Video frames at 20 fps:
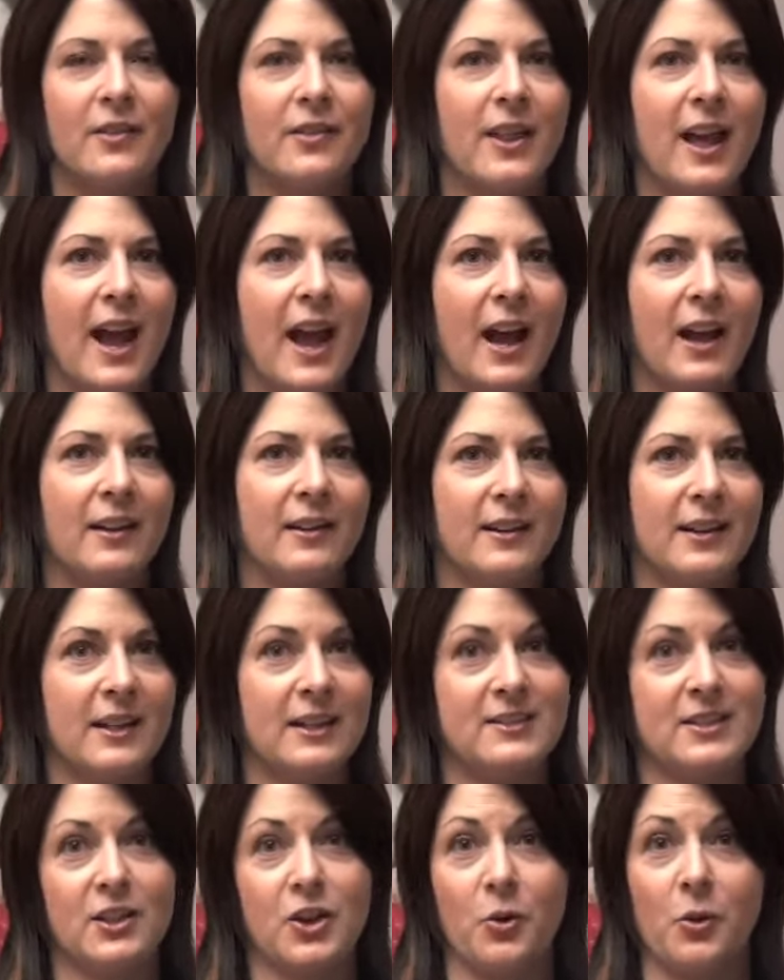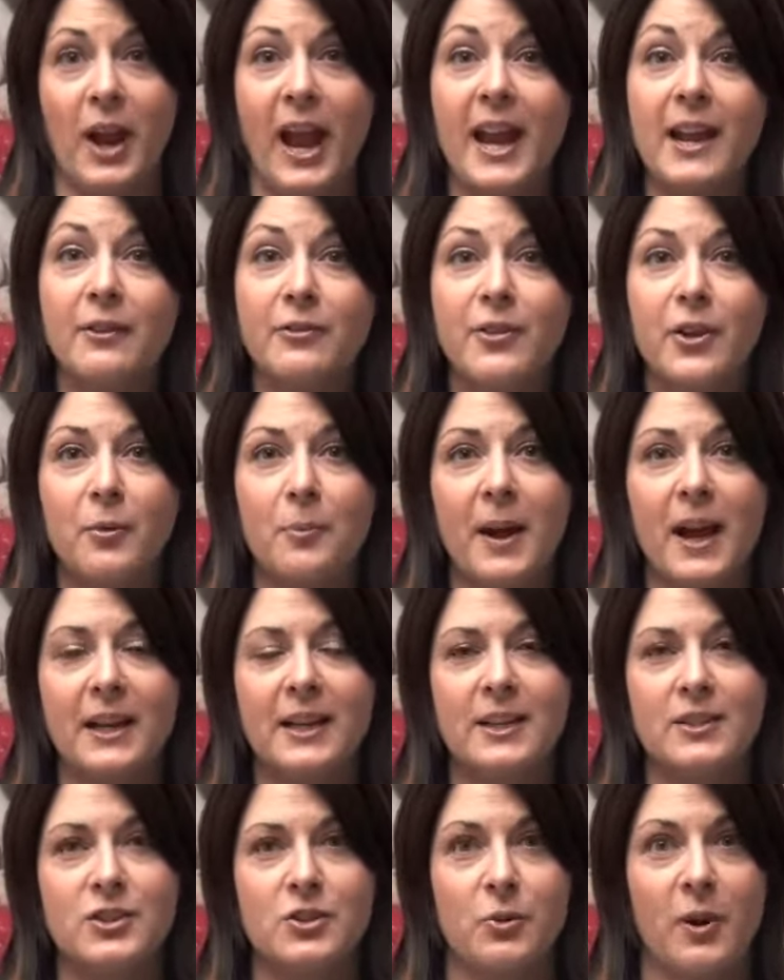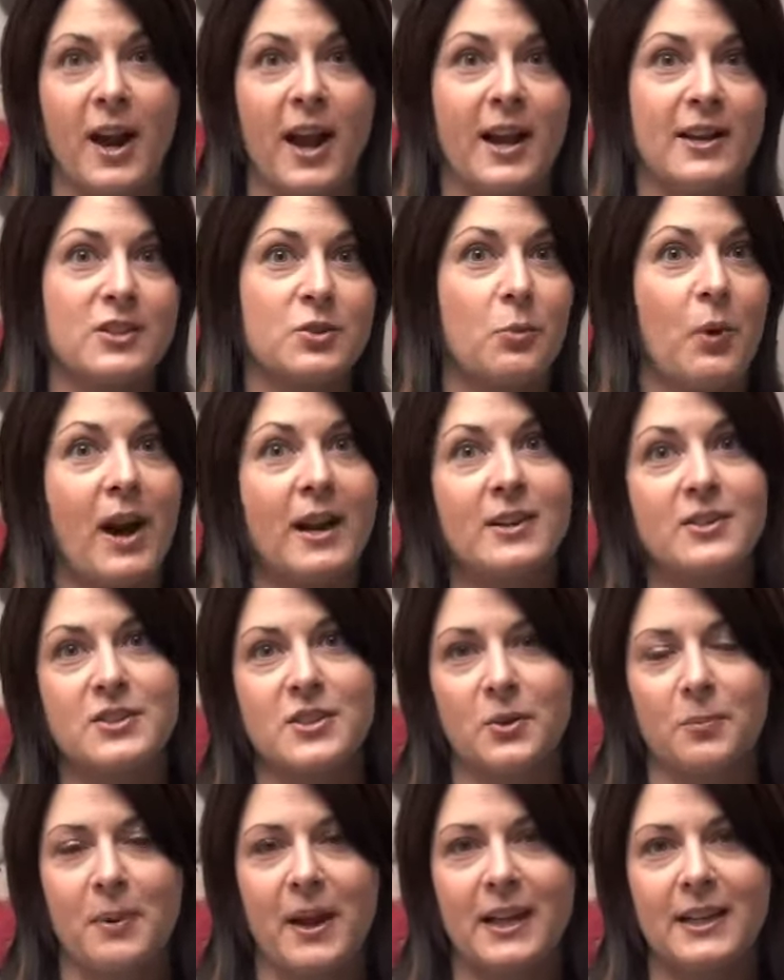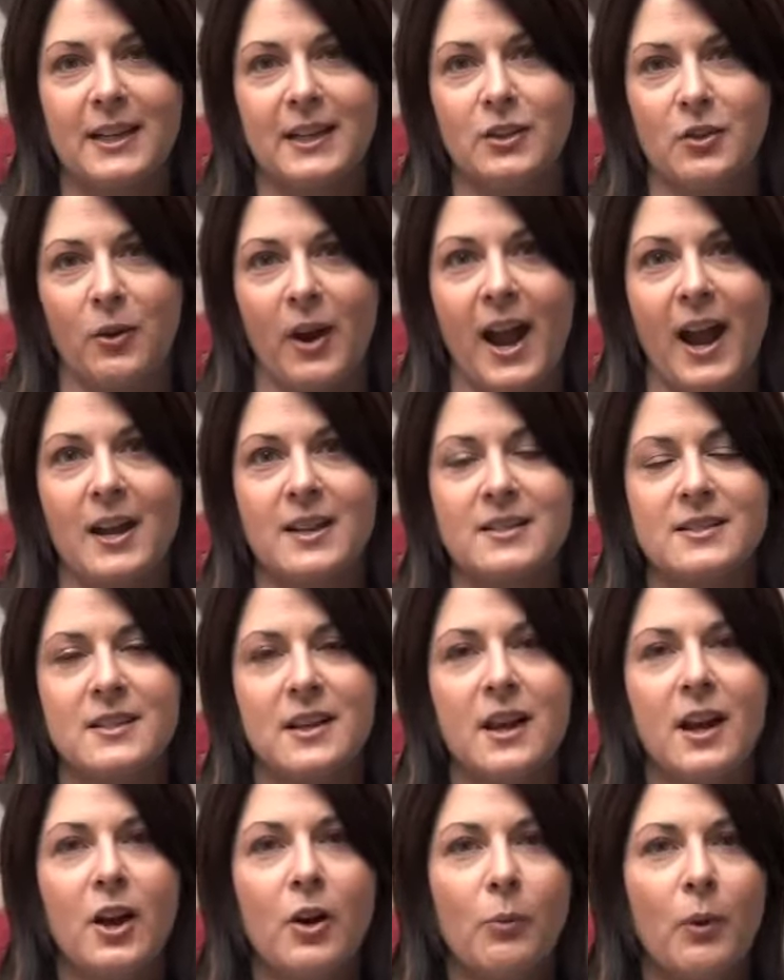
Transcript: that is it okay if their pet eats grass? Why does their pet eat grass?